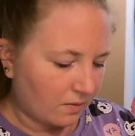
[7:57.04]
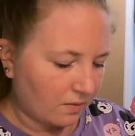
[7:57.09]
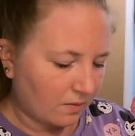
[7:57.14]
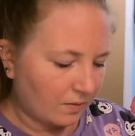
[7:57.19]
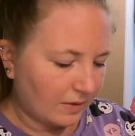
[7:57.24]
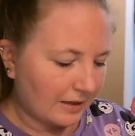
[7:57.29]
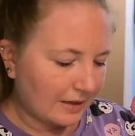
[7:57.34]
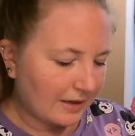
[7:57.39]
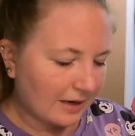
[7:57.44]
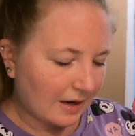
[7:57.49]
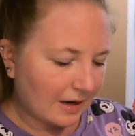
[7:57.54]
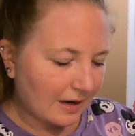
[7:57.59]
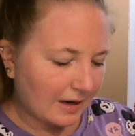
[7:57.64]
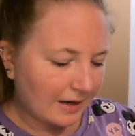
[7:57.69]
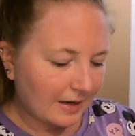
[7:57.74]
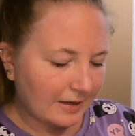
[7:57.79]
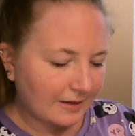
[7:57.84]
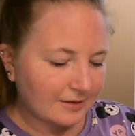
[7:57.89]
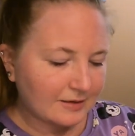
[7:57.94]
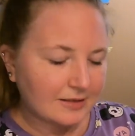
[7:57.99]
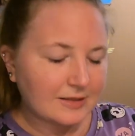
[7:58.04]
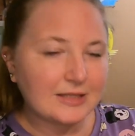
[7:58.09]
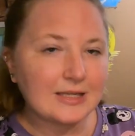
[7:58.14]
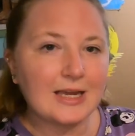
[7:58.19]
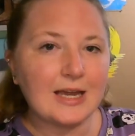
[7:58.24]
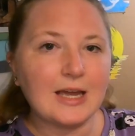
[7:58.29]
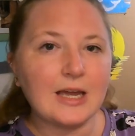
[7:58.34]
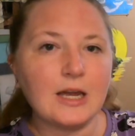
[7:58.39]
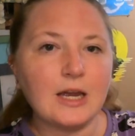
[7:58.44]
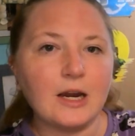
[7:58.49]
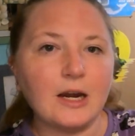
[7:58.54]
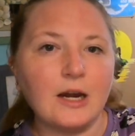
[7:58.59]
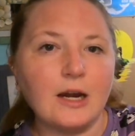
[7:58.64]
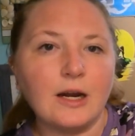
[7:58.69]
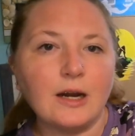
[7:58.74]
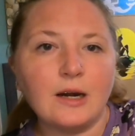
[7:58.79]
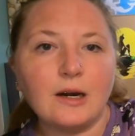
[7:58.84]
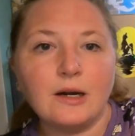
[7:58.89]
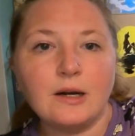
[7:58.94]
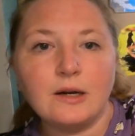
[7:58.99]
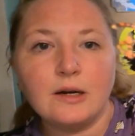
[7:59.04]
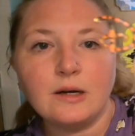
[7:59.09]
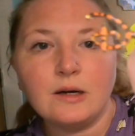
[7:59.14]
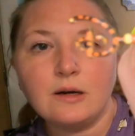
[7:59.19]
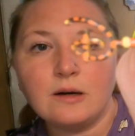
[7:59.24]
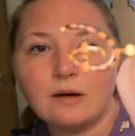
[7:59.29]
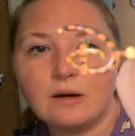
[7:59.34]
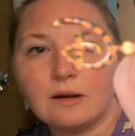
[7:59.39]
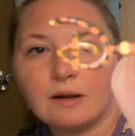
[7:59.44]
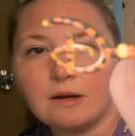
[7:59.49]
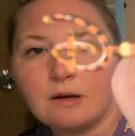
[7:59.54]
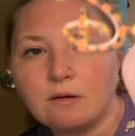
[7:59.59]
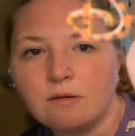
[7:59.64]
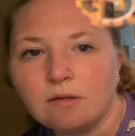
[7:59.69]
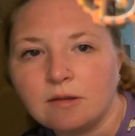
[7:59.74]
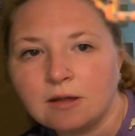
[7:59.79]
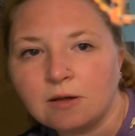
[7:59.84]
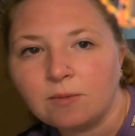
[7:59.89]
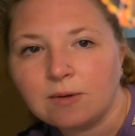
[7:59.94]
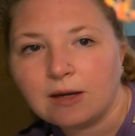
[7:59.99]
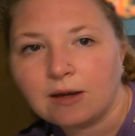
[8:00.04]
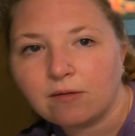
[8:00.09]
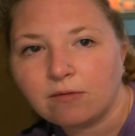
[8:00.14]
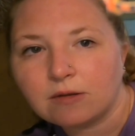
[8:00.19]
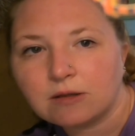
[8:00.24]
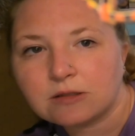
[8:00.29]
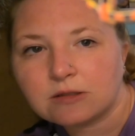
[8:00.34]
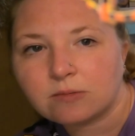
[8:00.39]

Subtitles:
we got Tigger. I don't think we have this